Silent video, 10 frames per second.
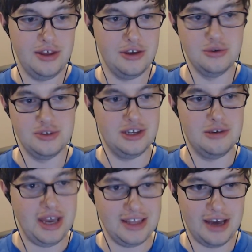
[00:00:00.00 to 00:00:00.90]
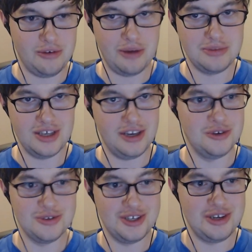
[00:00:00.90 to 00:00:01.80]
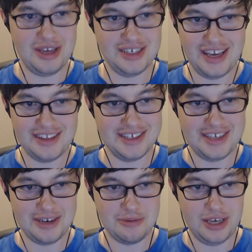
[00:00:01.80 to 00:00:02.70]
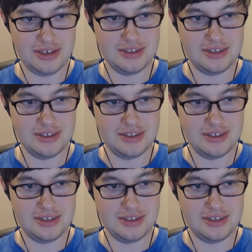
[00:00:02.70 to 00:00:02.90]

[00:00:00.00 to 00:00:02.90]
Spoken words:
Who's going to make that website? Who's going to maintain the database?"